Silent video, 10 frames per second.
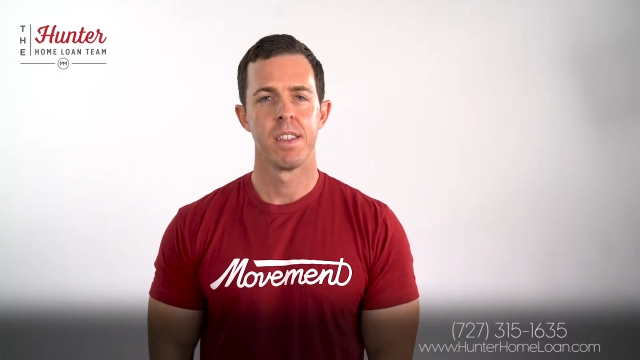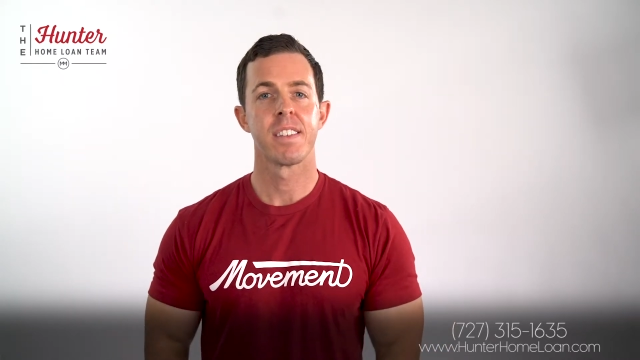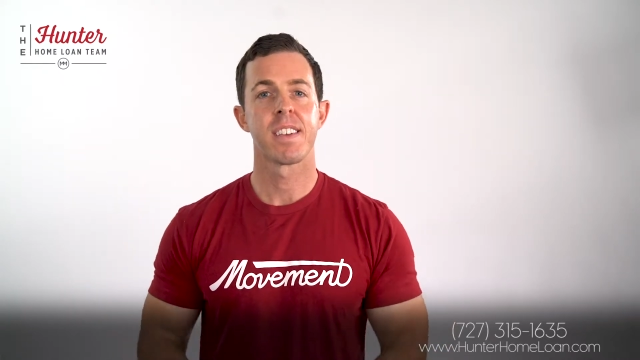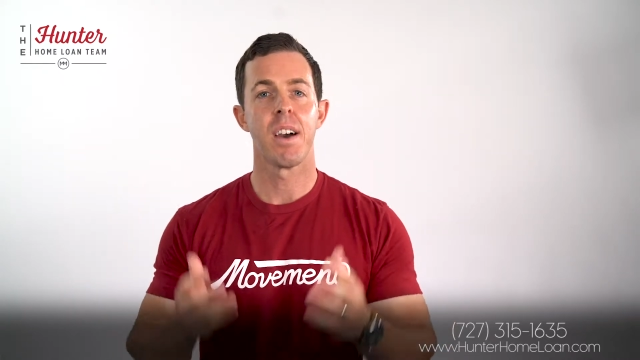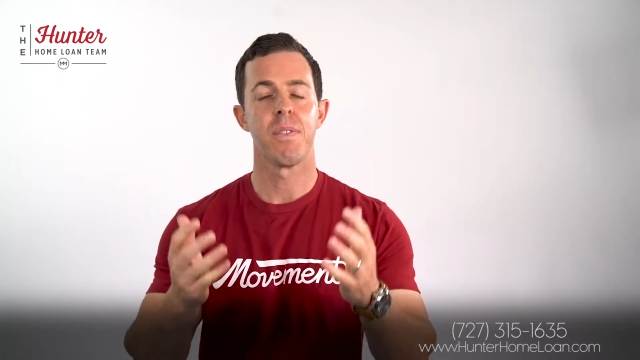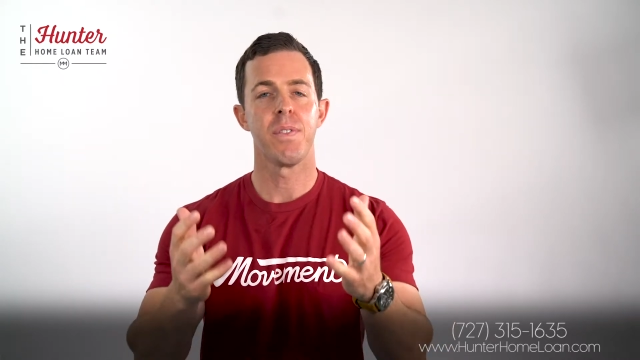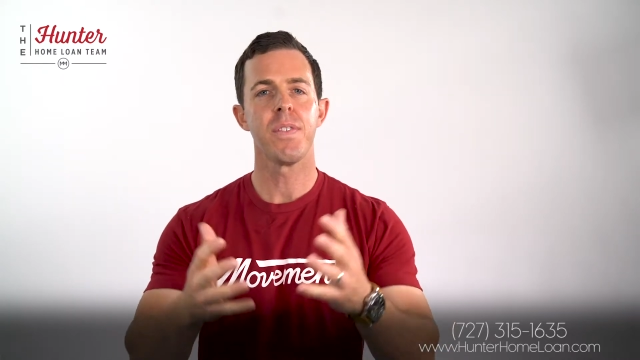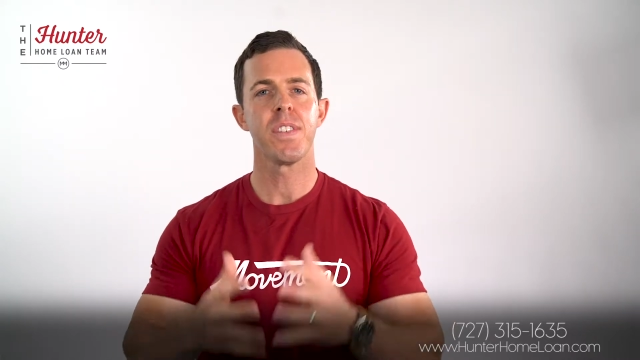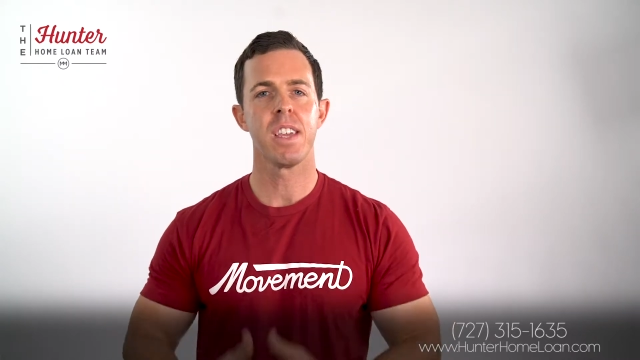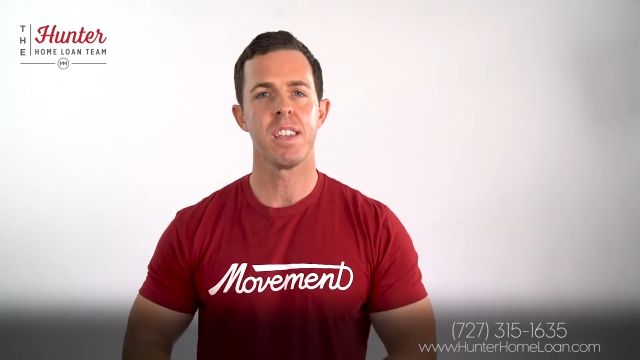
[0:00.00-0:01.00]
that's got
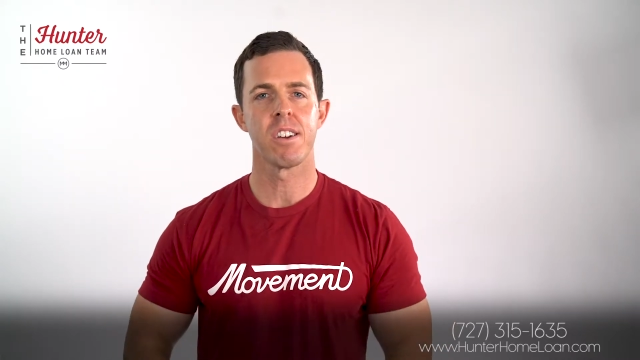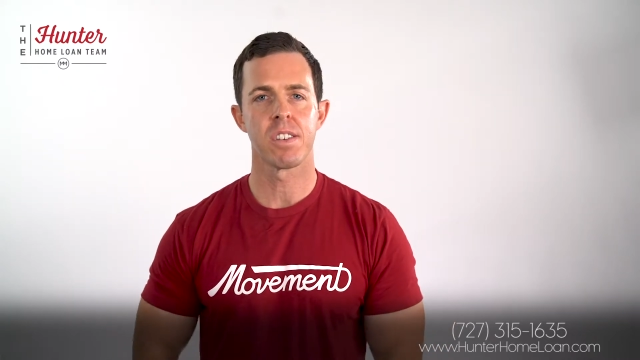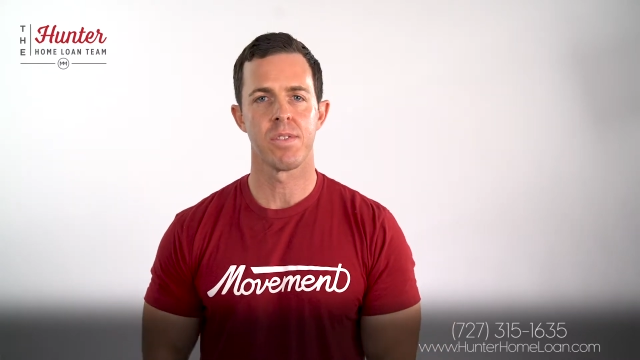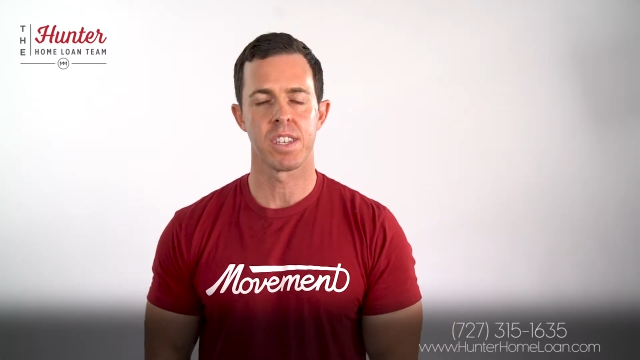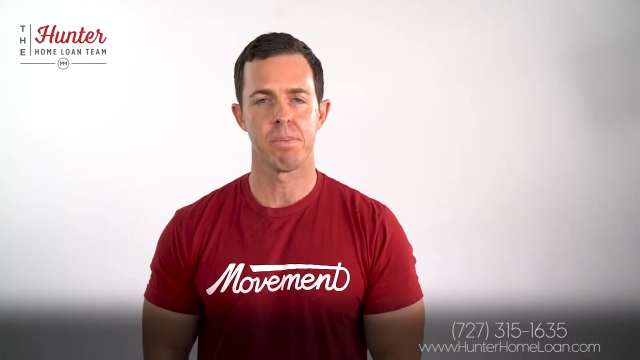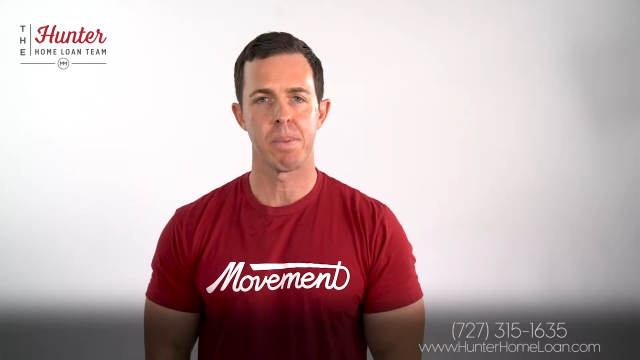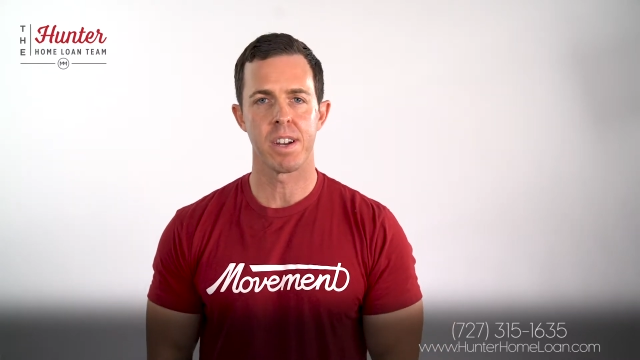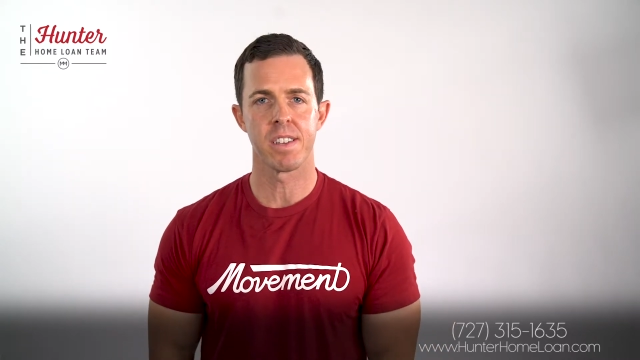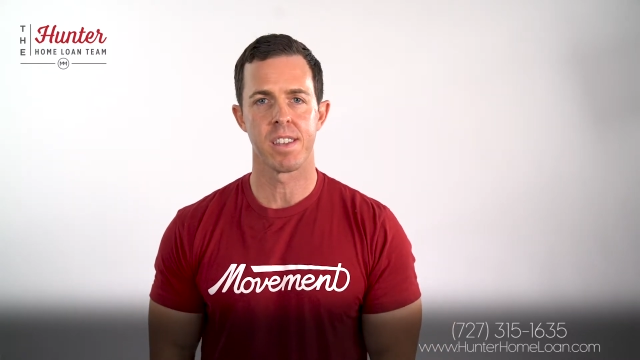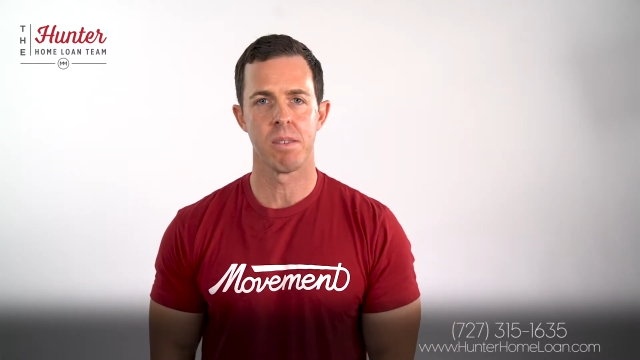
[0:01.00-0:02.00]
15 years of
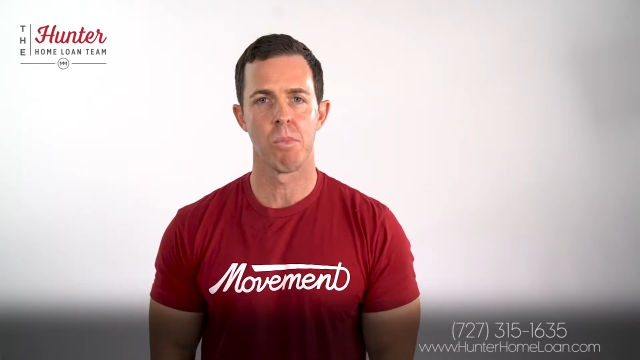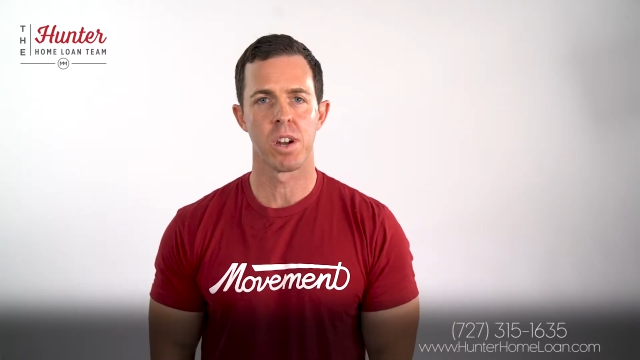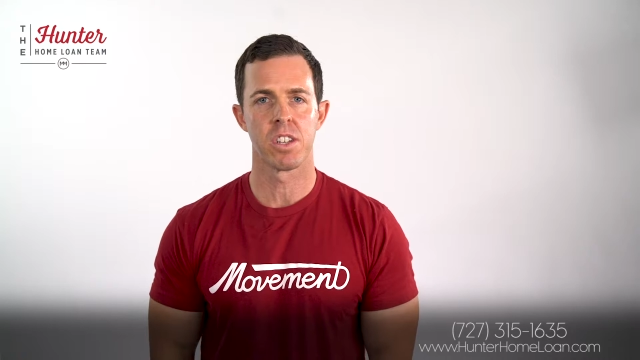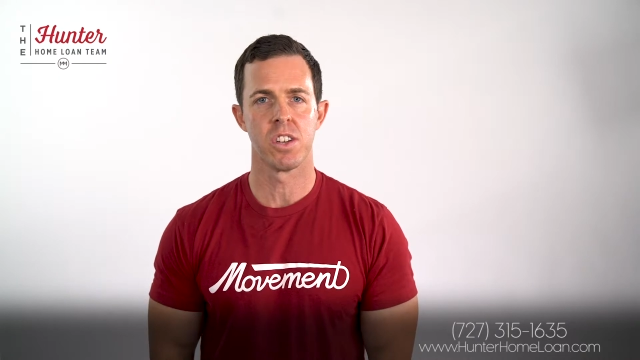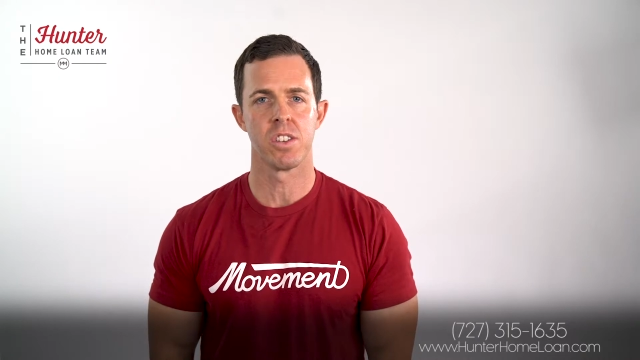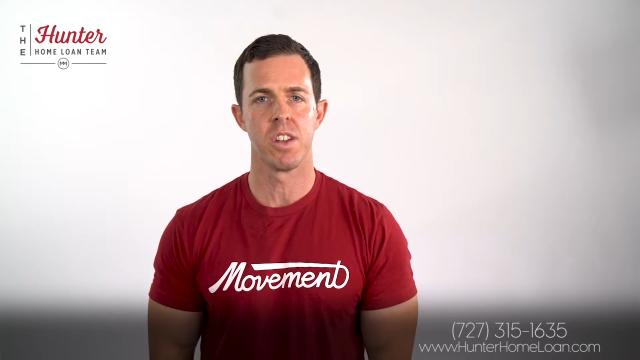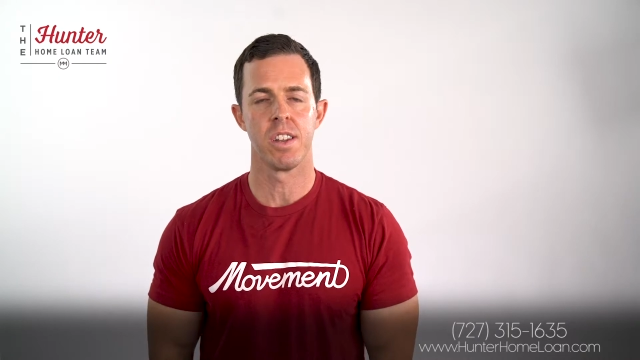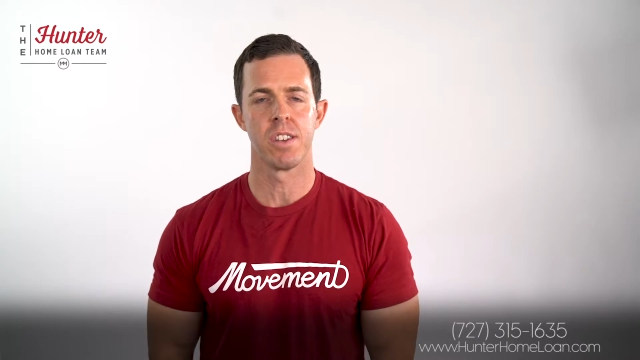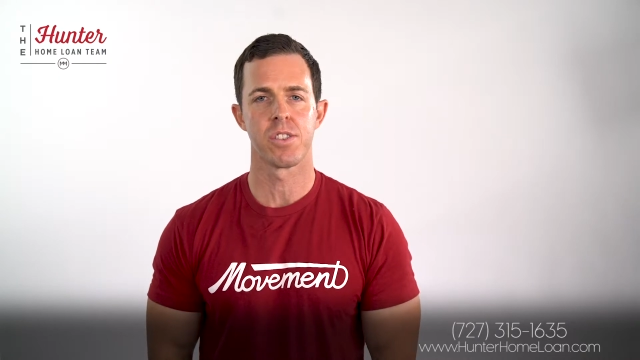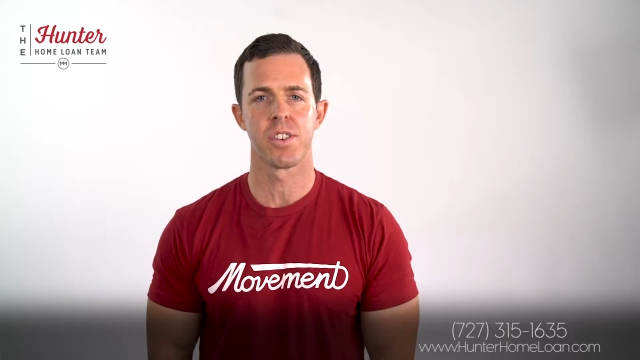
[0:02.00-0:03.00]
experience in the mortgage
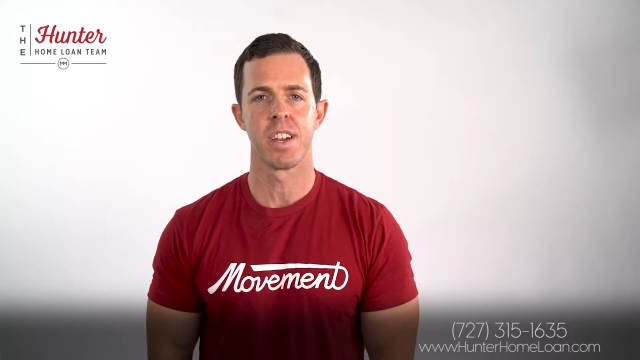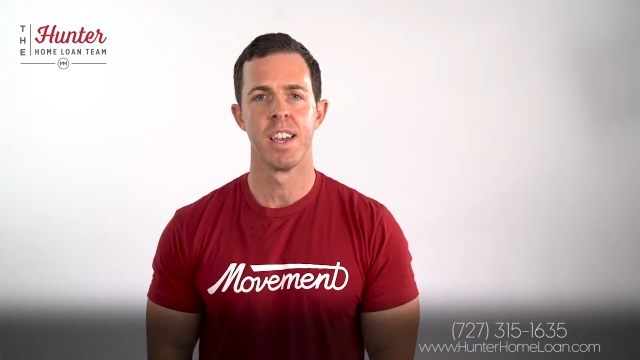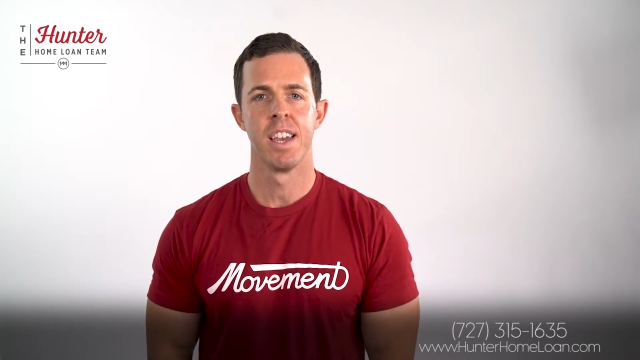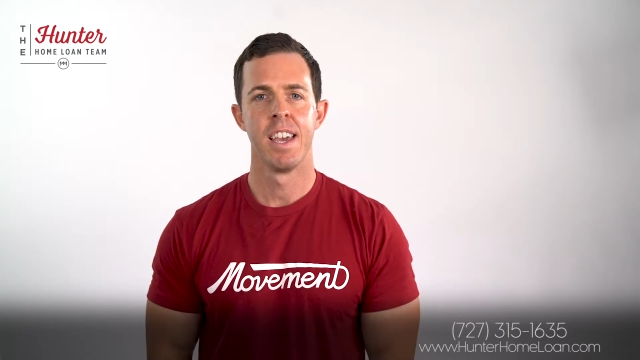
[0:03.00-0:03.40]
industry